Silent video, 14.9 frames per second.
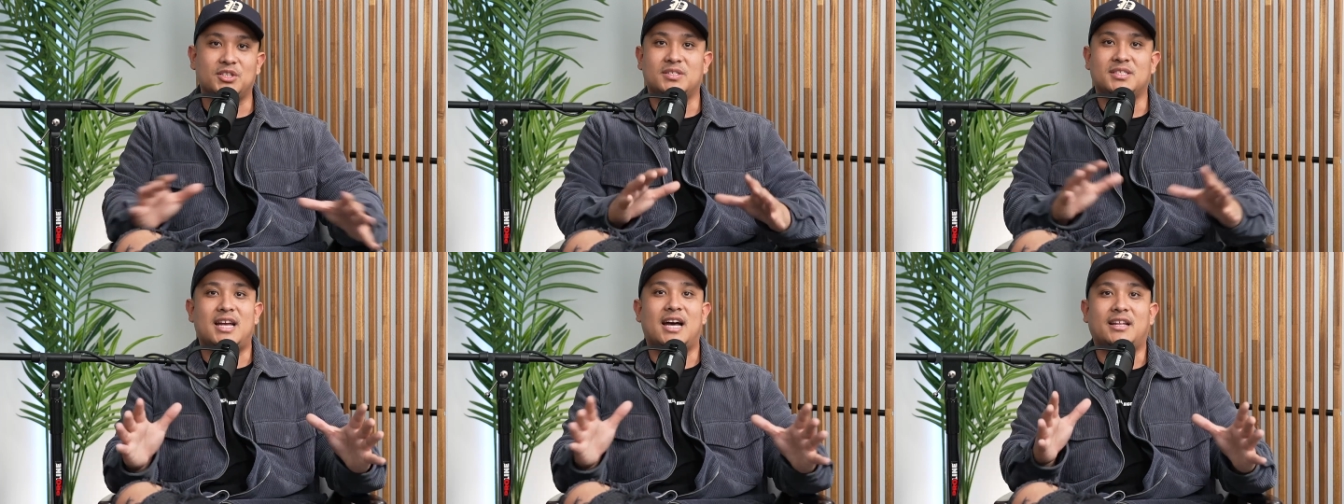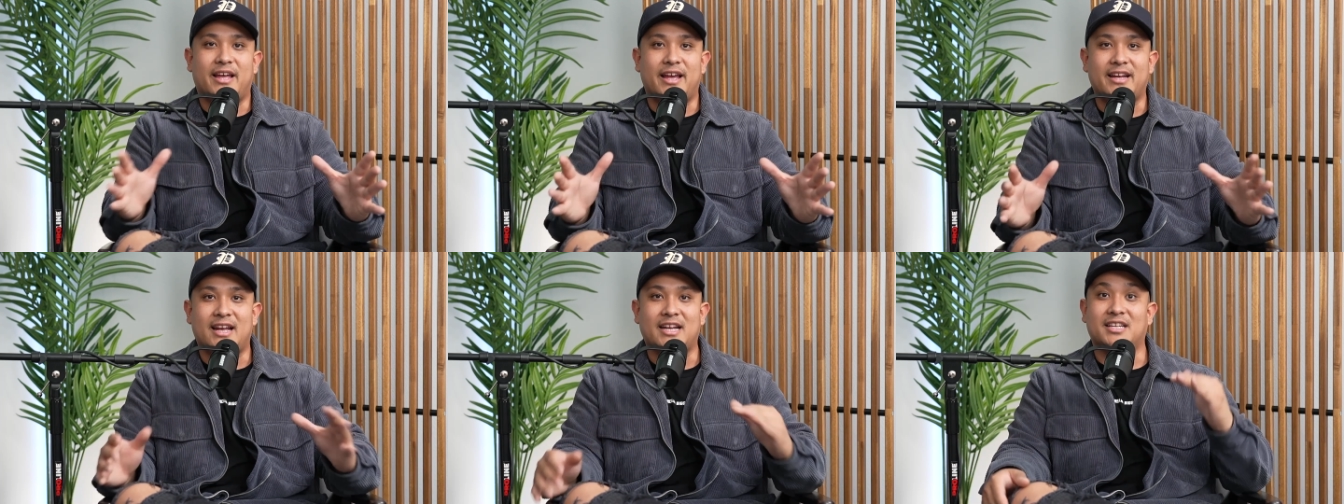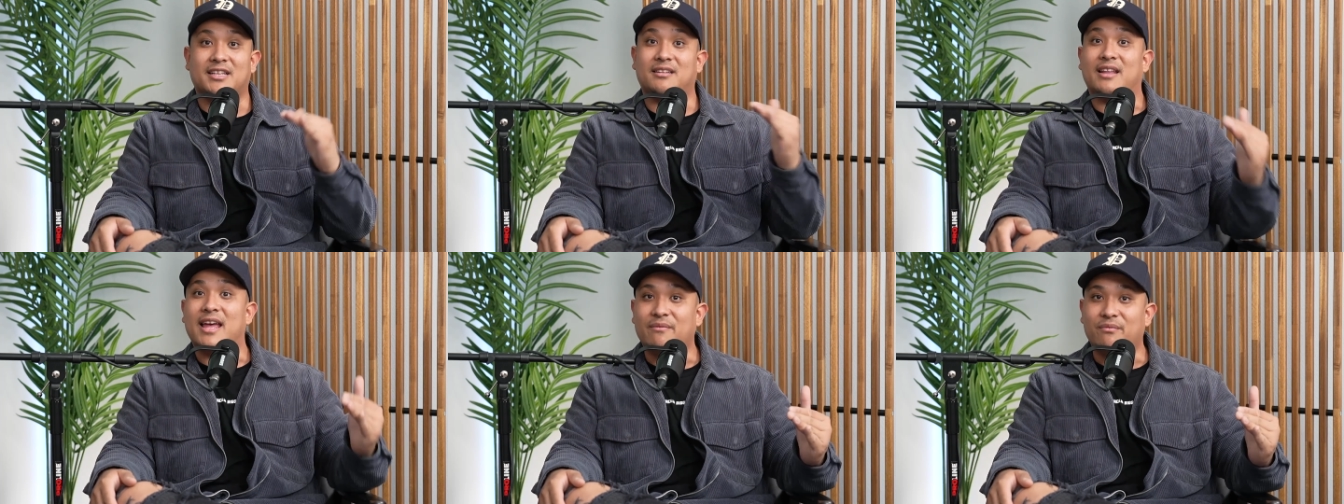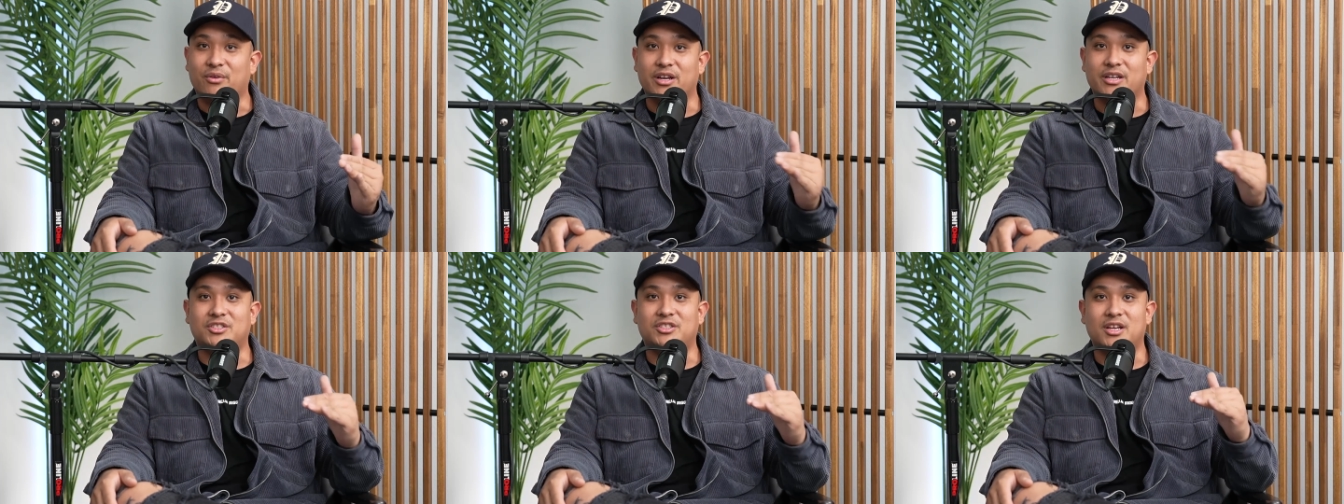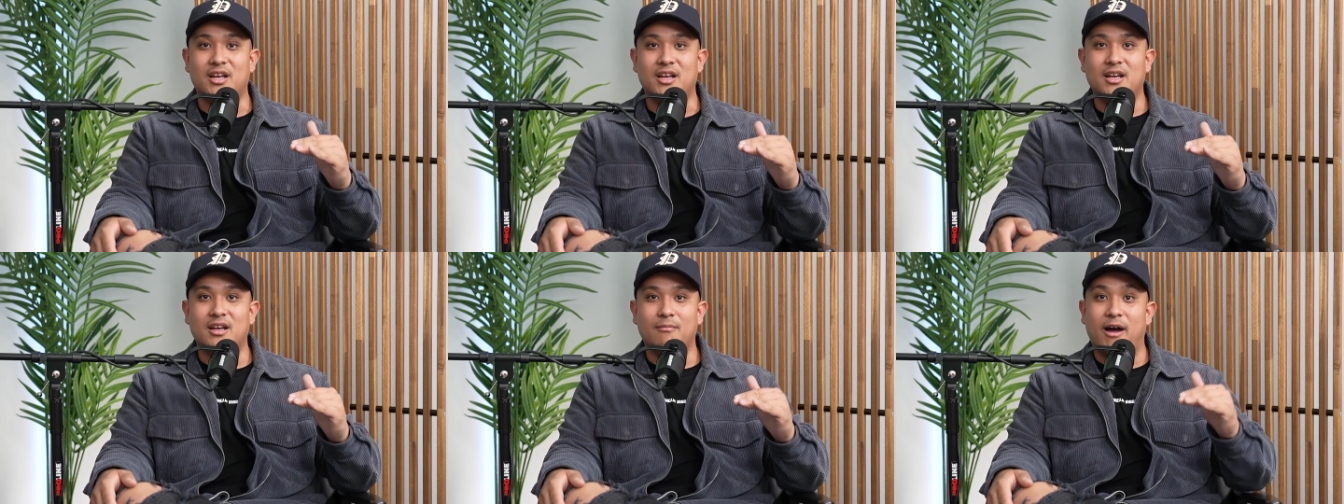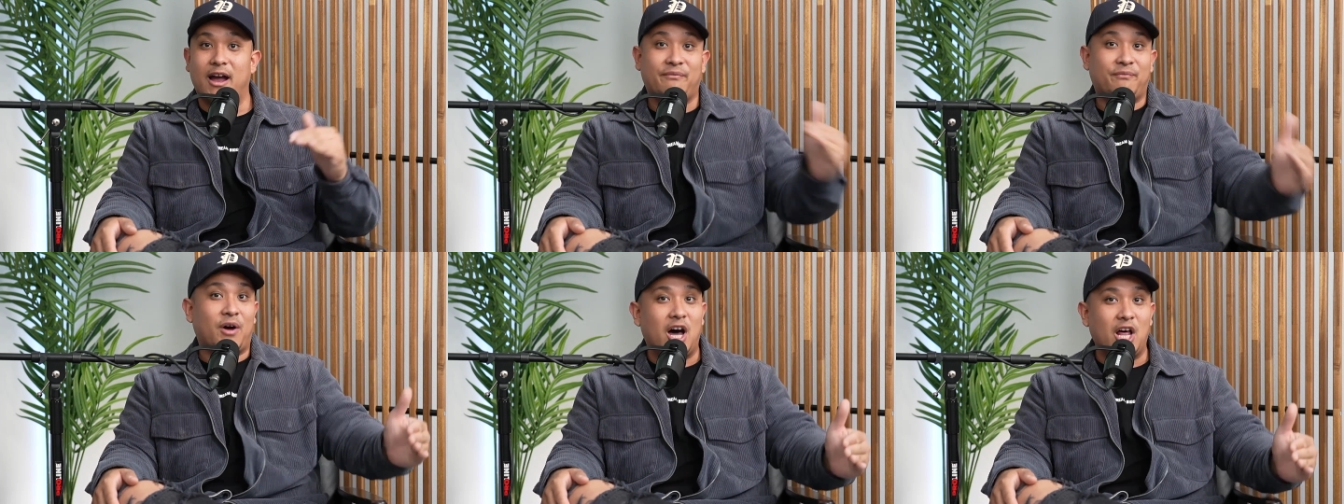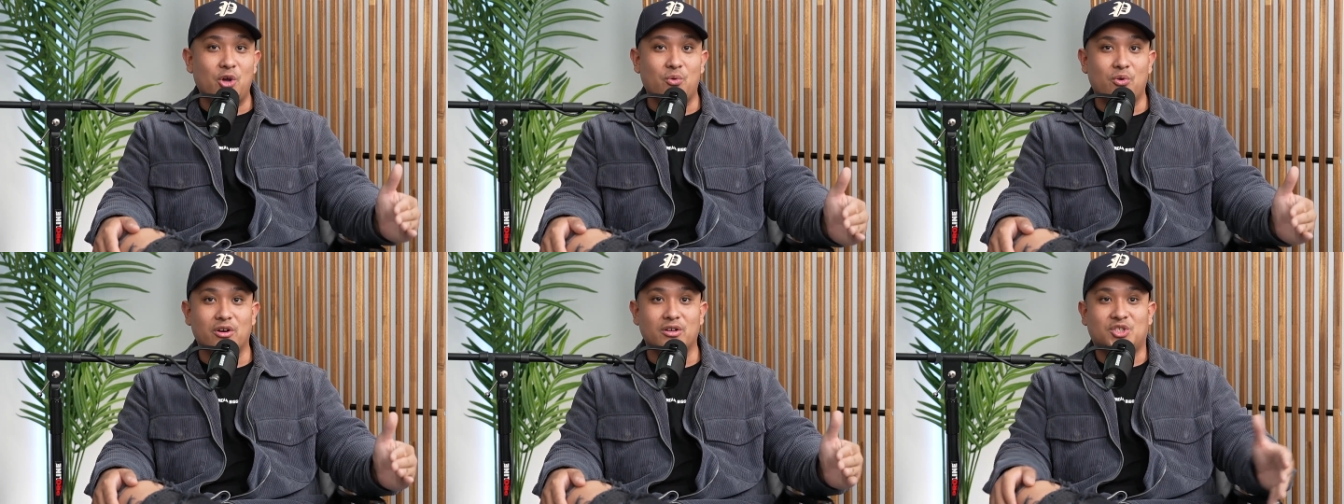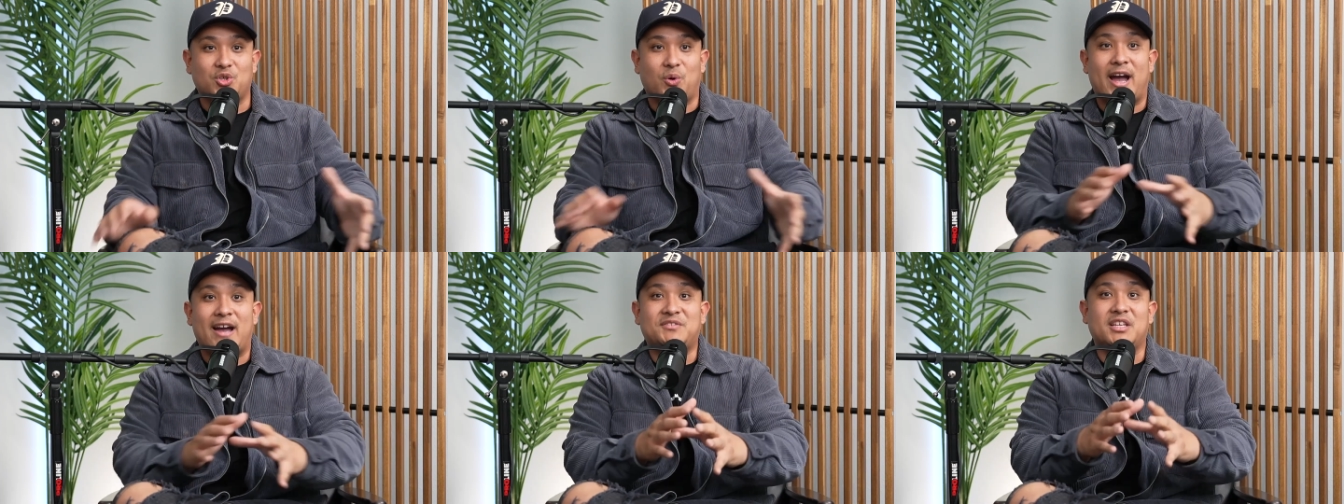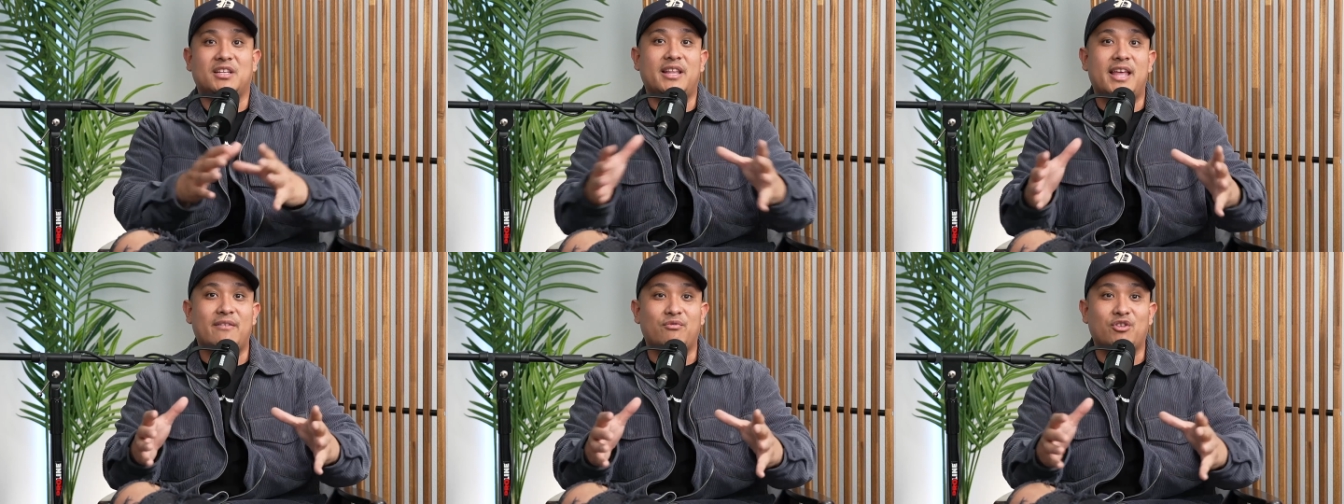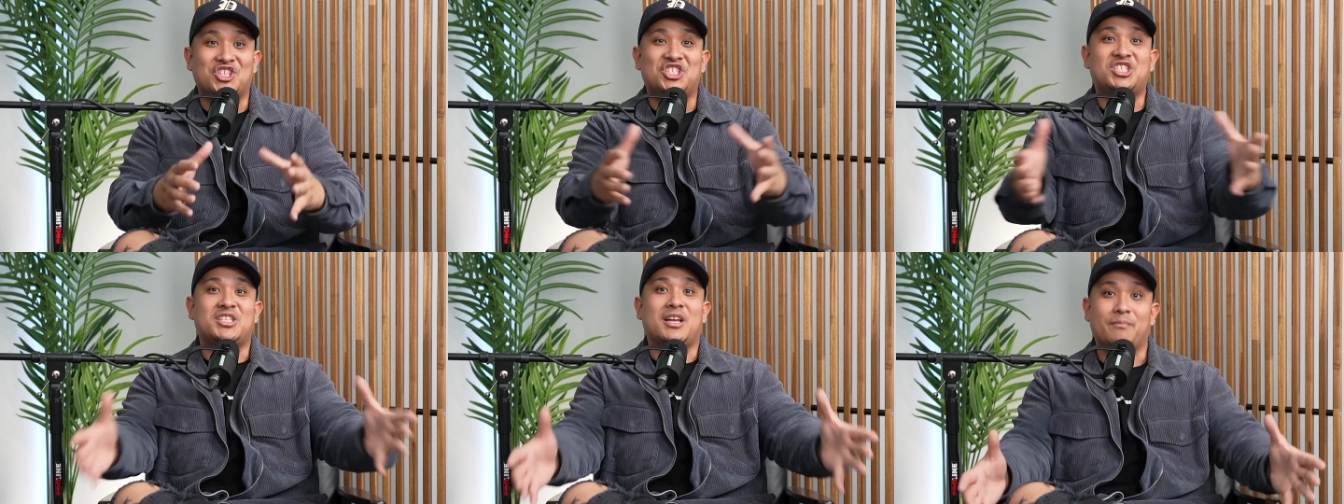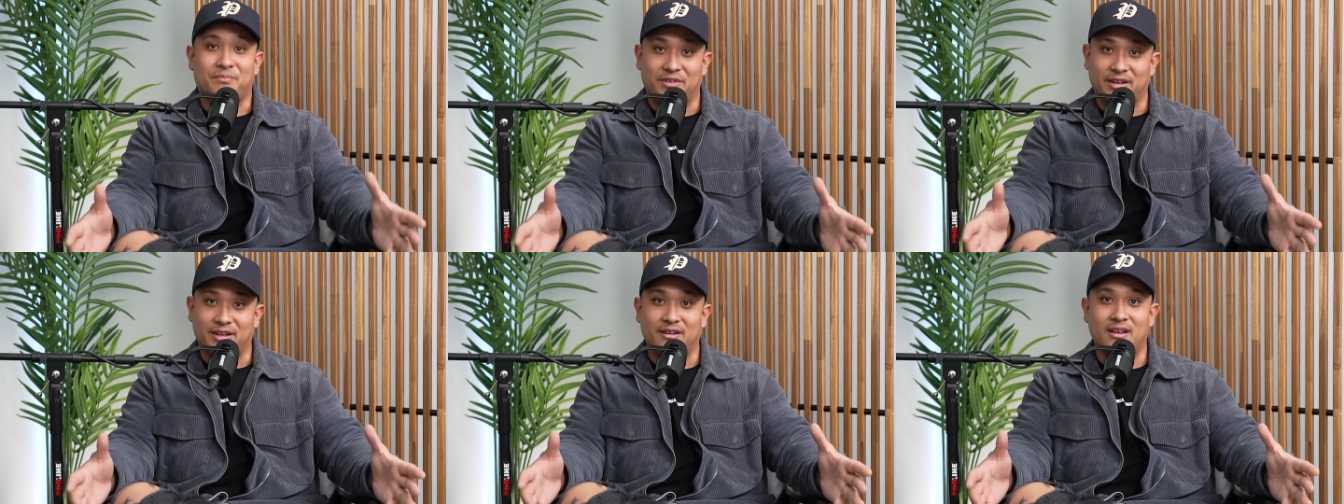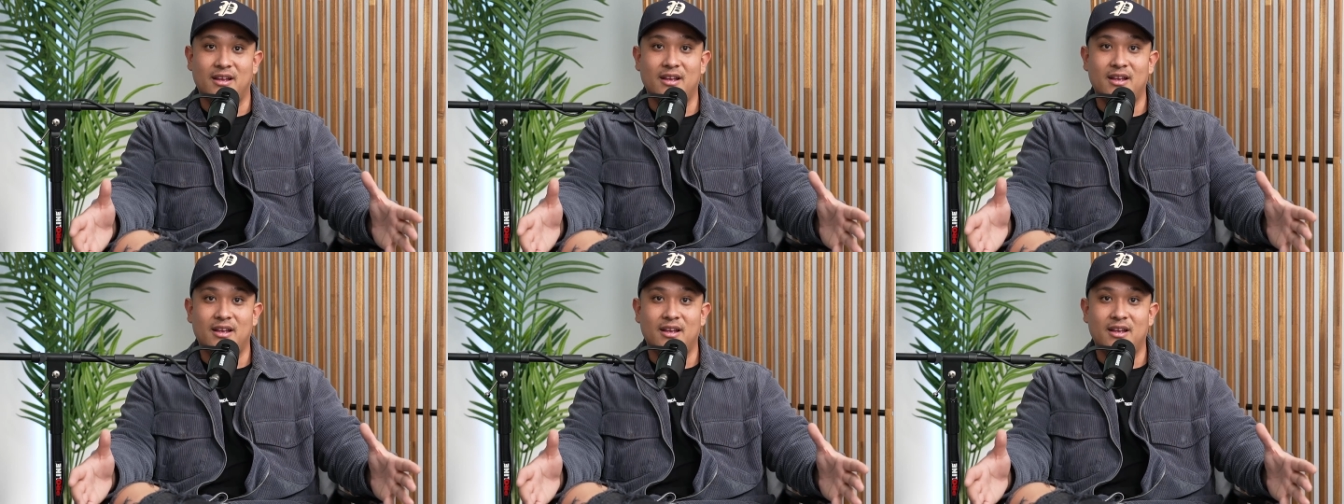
So it's not like I can leverage my followers. So I have to leverage something.